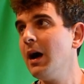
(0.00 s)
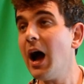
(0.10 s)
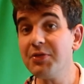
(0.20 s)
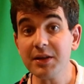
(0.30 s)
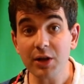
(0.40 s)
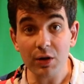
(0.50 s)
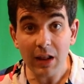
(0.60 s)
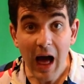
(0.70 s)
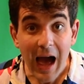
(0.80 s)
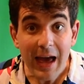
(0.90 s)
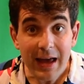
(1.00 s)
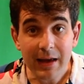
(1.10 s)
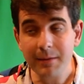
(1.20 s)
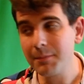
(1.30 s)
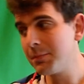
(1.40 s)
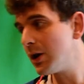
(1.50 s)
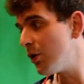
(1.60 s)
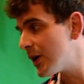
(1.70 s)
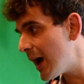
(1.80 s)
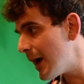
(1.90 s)
I think they're lying, but
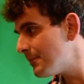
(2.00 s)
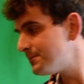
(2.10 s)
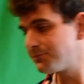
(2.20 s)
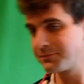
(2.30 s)
okay.